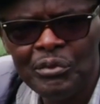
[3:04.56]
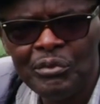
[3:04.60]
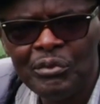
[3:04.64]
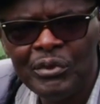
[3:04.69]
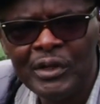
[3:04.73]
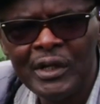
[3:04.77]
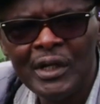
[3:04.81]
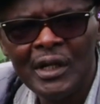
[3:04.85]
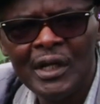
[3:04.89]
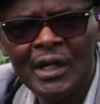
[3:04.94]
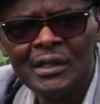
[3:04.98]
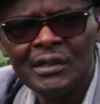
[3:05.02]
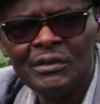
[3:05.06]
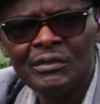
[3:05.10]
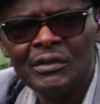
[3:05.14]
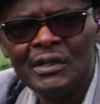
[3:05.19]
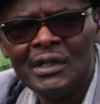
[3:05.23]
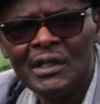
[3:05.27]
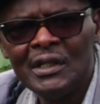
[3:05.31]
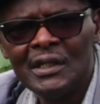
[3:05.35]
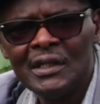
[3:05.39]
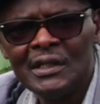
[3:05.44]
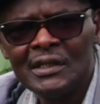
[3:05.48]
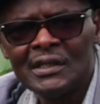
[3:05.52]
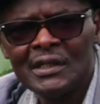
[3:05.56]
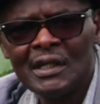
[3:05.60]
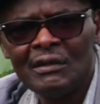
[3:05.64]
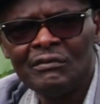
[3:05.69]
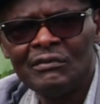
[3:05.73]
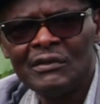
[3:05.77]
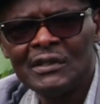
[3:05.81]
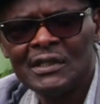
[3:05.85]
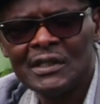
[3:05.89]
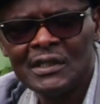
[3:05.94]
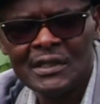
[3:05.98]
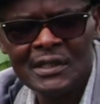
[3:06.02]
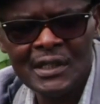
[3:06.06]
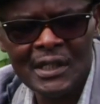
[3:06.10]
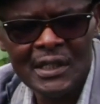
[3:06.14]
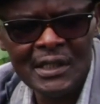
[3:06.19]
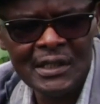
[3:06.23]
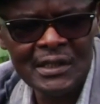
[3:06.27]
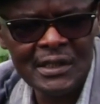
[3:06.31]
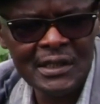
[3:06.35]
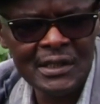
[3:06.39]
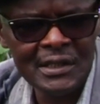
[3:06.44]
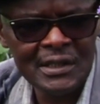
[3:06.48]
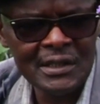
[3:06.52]
were encountering in the 70s,
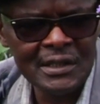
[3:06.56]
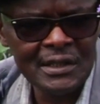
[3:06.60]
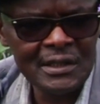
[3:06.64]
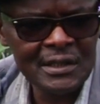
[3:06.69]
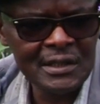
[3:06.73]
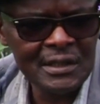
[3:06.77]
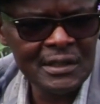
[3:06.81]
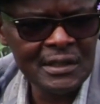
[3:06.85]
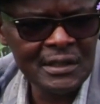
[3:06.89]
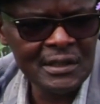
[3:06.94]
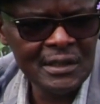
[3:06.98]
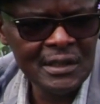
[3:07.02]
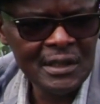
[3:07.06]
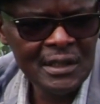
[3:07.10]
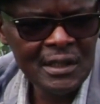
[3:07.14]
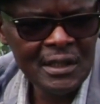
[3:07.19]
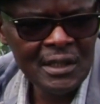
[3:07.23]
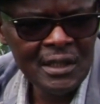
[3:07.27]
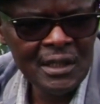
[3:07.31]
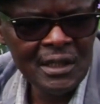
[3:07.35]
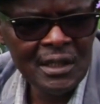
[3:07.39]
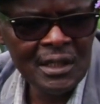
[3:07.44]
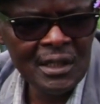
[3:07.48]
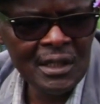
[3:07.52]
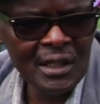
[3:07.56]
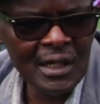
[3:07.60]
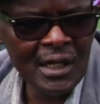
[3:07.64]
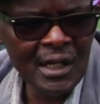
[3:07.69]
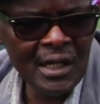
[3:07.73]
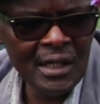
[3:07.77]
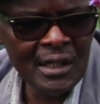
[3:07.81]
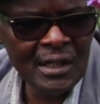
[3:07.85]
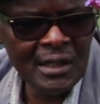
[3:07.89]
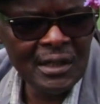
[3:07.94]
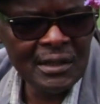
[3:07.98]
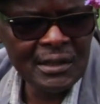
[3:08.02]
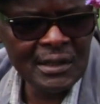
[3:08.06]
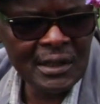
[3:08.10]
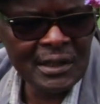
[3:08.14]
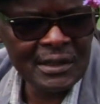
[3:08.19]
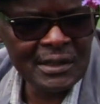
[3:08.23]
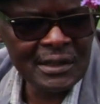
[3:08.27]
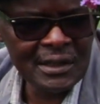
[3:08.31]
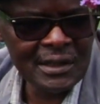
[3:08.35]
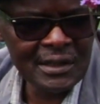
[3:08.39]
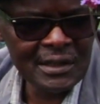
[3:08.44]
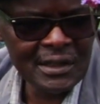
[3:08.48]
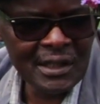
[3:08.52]
80s, and
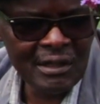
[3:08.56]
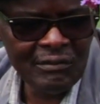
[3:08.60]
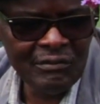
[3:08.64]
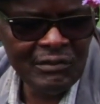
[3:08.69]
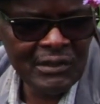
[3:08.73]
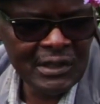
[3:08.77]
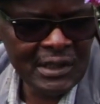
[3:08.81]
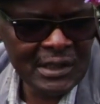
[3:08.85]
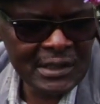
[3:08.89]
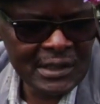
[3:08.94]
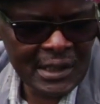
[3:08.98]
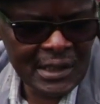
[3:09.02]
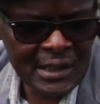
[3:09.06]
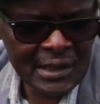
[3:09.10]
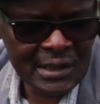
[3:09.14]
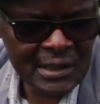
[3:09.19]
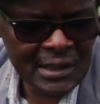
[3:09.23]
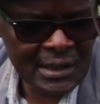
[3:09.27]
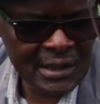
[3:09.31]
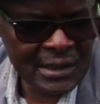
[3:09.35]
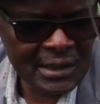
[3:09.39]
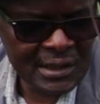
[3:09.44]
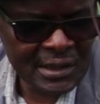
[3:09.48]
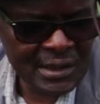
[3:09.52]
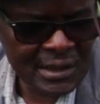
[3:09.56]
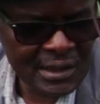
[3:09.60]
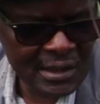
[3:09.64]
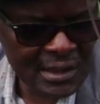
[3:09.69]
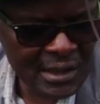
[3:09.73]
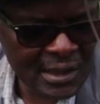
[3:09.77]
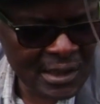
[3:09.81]
60s, 70s, 80s.